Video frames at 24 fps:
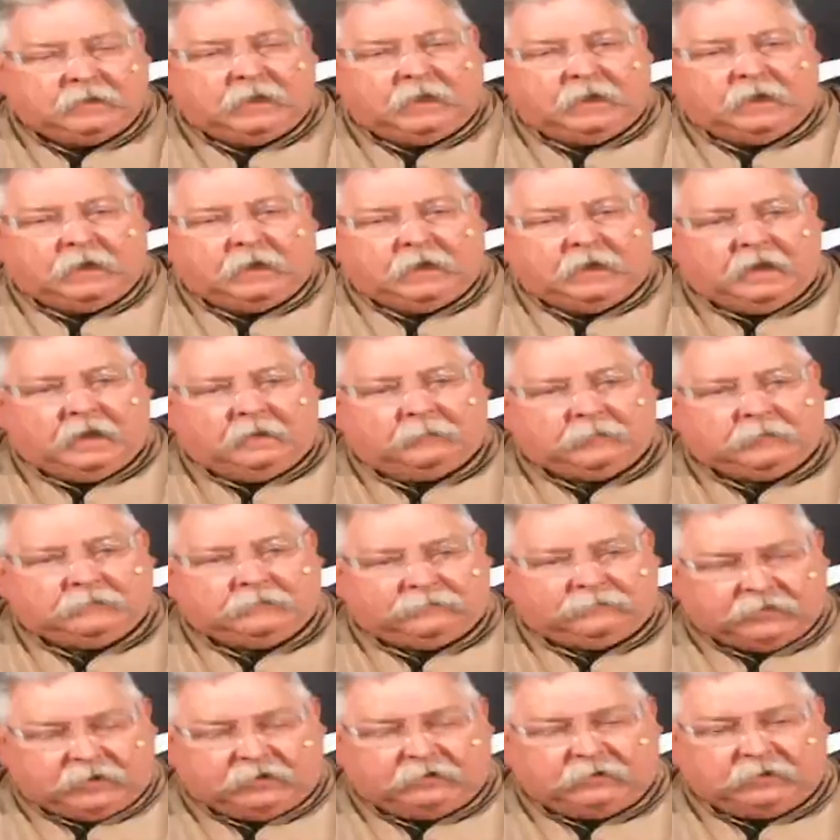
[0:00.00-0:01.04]
But
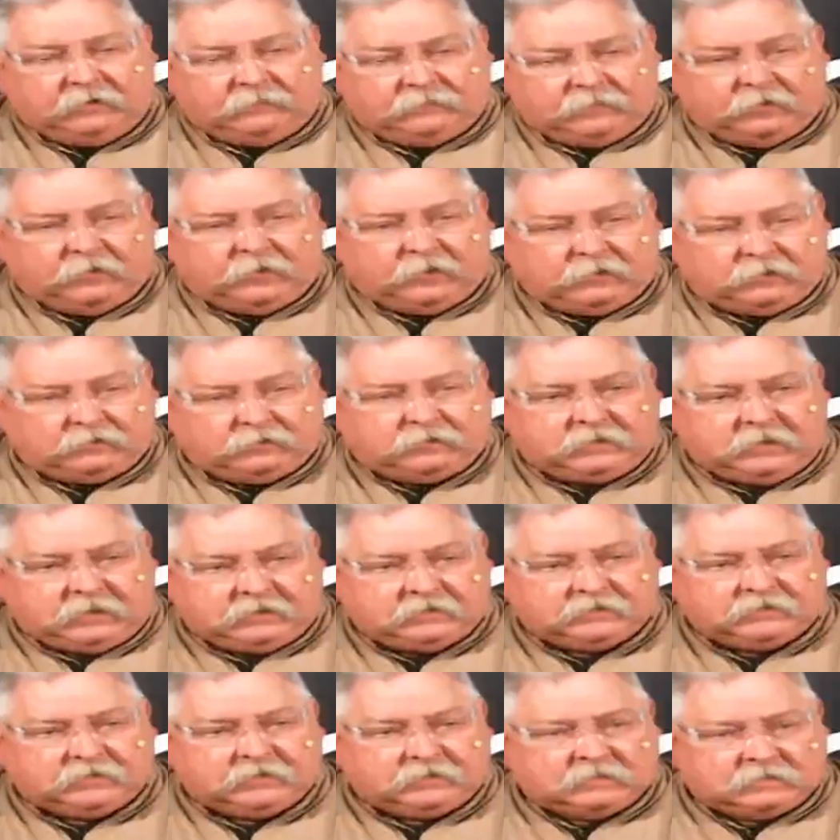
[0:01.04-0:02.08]
very, very
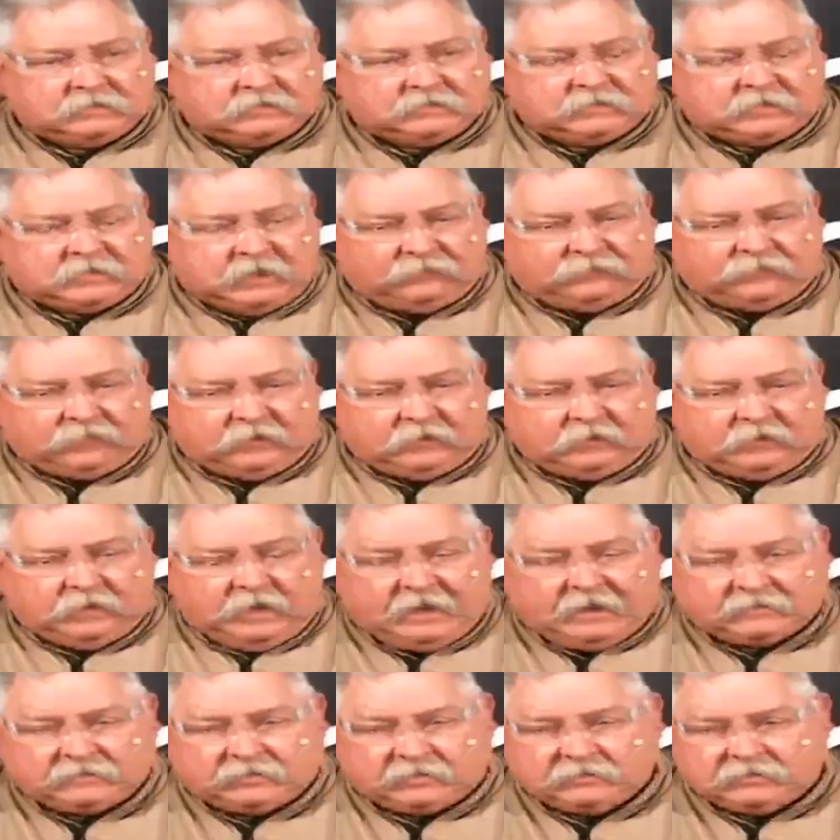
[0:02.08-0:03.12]
decent safety
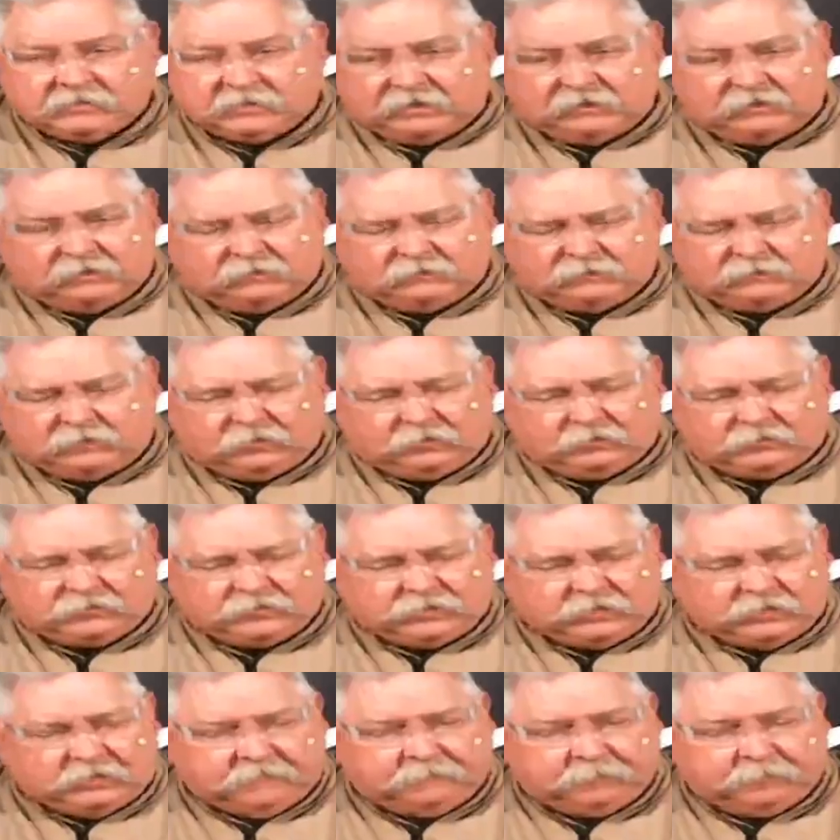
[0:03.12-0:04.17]
glasses, and they're dirt
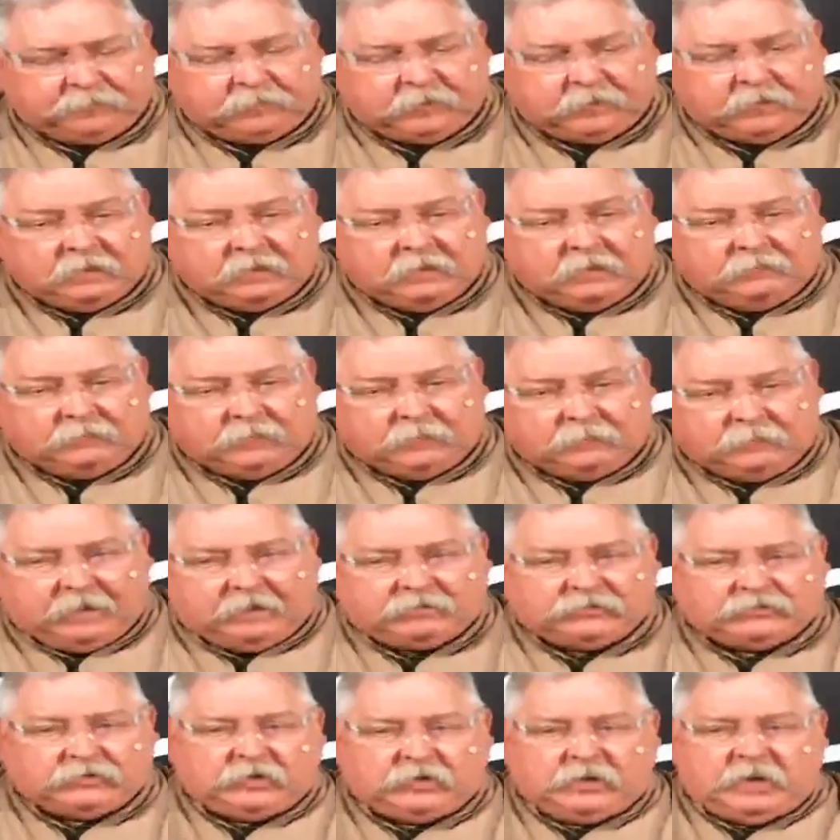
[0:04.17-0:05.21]
cheap. But make
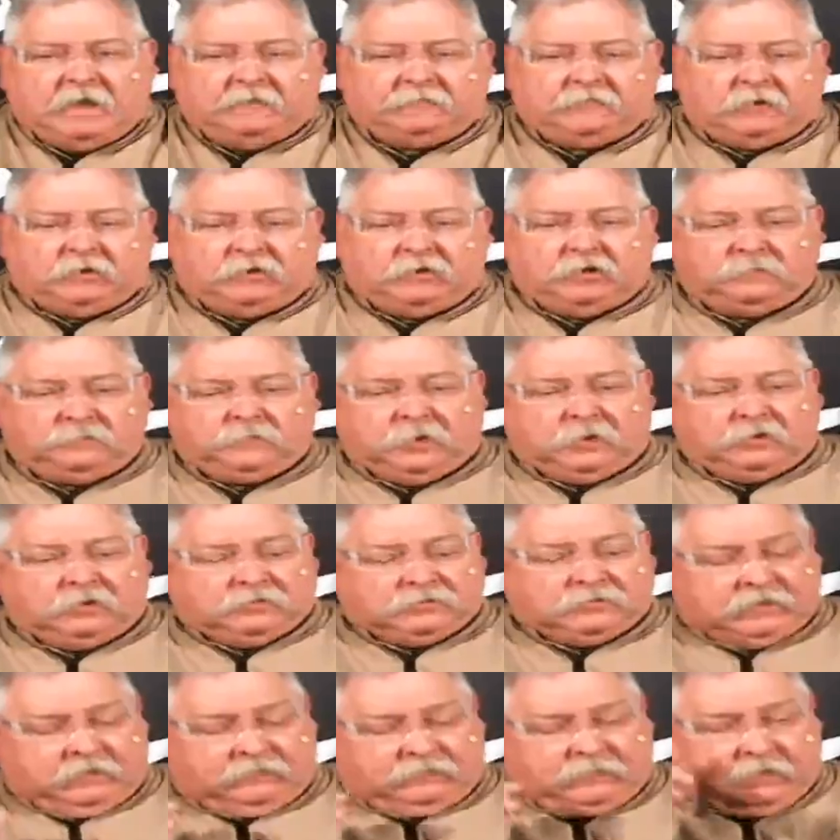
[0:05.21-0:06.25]
sure you have a good pair of
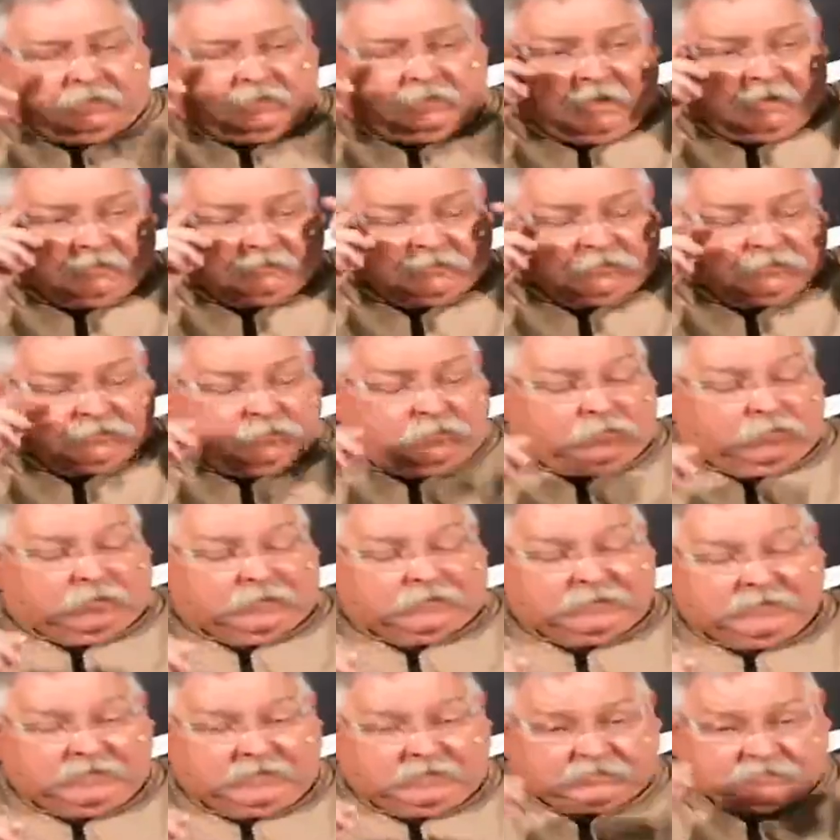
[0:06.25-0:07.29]
safety glasses, or
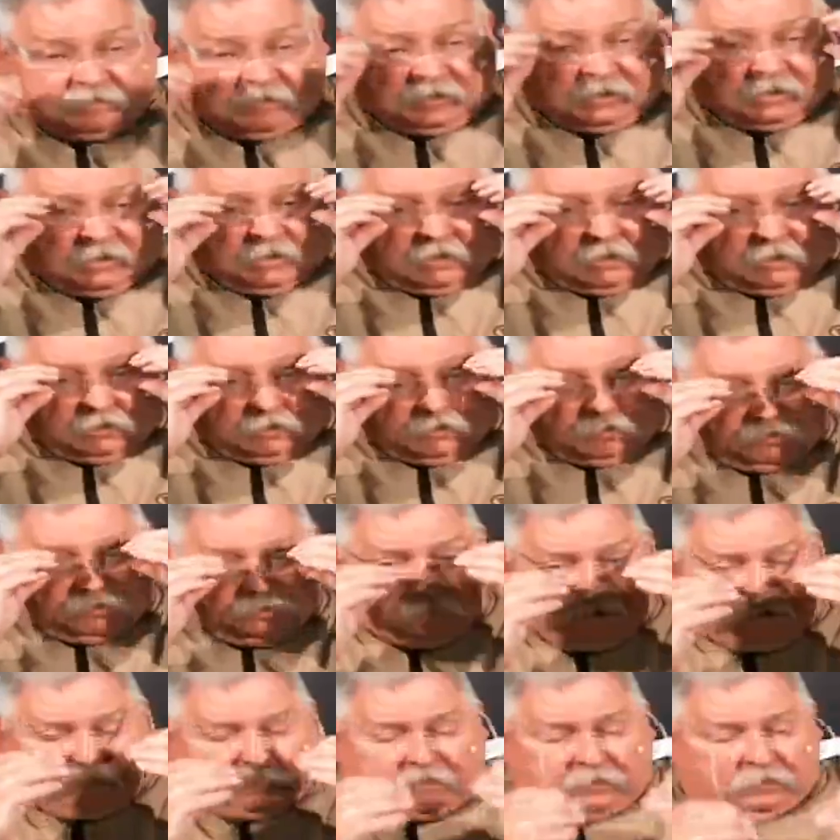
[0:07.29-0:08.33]
at least your
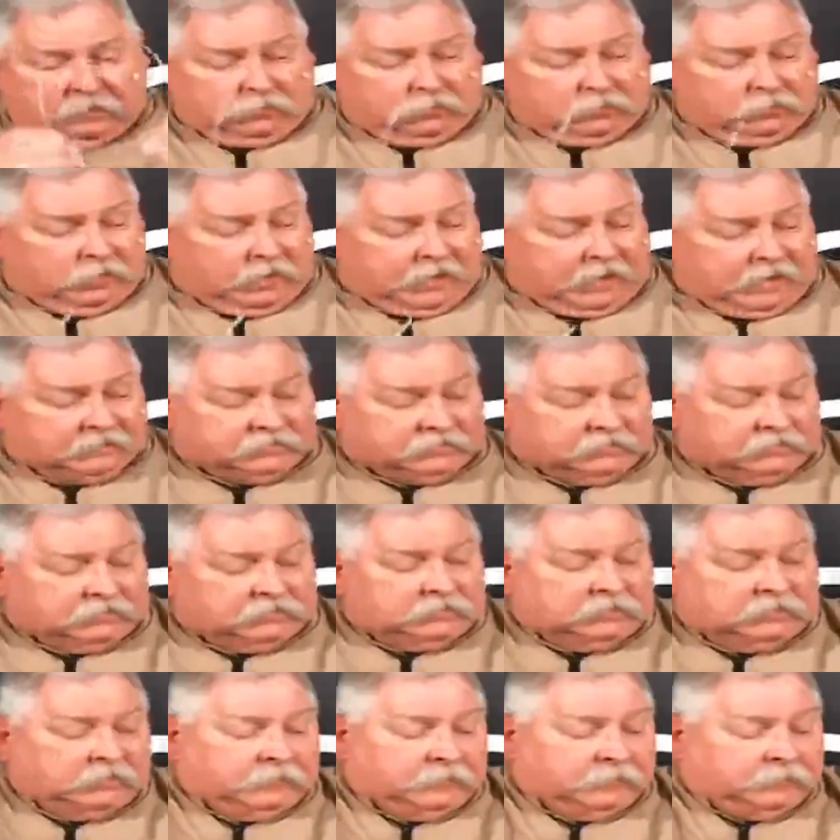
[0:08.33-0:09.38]
regular
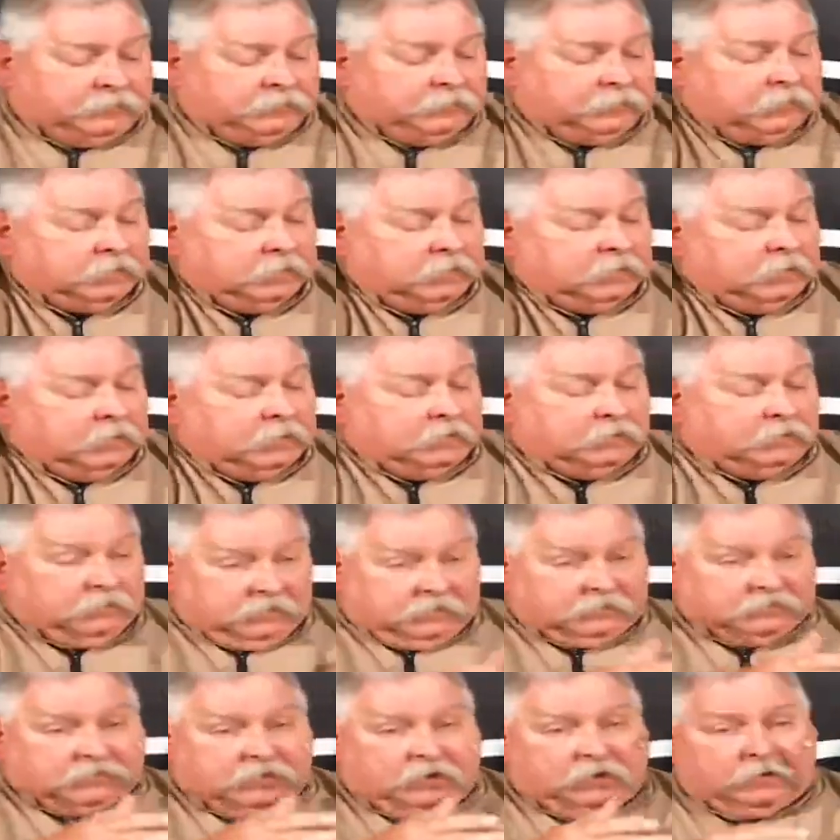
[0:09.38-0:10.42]
glasses.
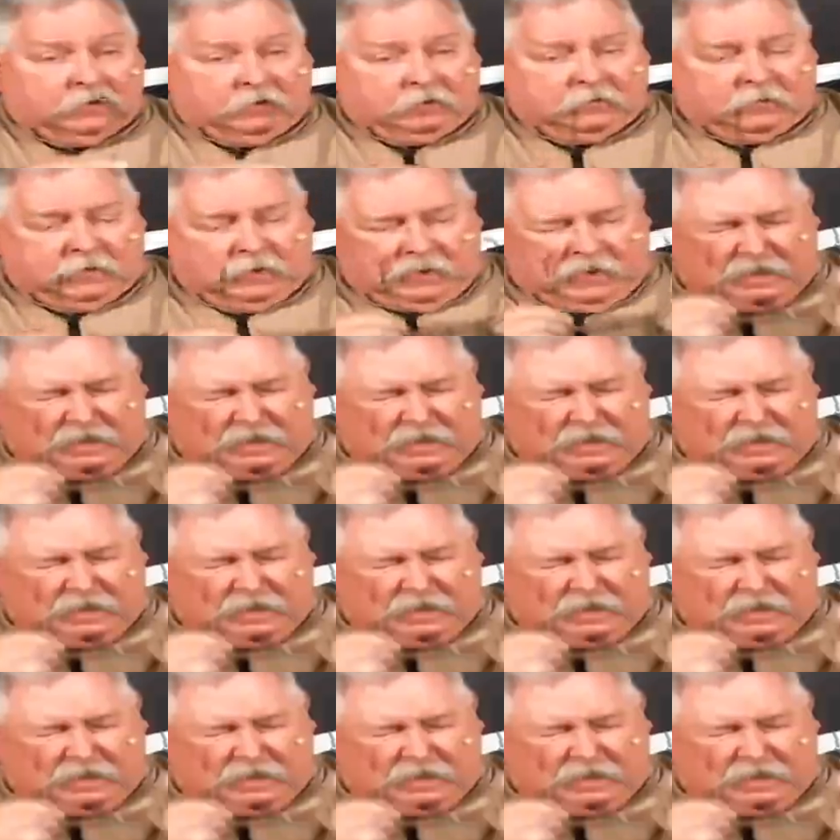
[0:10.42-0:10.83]
These are